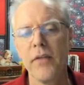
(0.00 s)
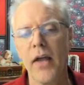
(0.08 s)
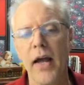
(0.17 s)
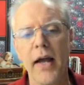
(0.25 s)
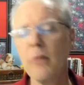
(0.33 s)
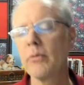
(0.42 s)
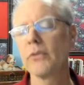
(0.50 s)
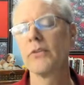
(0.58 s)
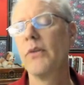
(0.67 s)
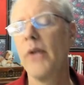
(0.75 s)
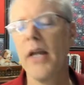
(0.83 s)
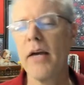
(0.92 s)
I almost
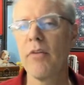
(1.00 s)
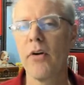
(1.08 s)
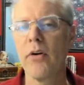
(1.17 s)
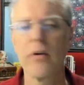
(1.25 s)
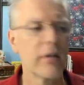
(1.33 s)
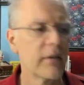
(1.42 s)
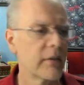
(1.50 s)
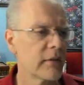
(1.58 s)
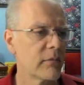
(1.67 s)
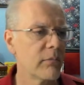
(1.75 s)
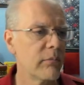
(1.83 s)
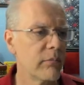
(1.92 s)
never,
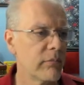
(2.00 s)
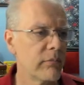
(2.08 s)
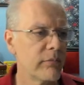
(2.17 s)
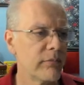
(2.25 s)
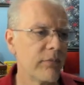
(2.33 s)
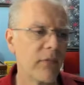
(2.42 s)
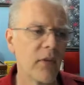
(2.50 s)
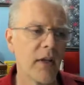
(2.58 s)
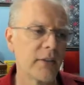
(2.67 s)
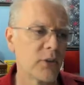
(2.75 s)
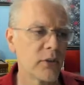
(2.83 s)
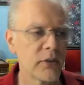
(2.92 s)
I
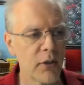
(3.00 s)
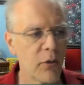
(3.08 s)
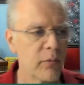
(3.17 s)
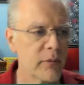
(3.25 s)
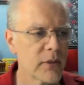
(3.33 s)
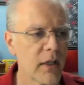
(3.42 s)
shouldn't say almost,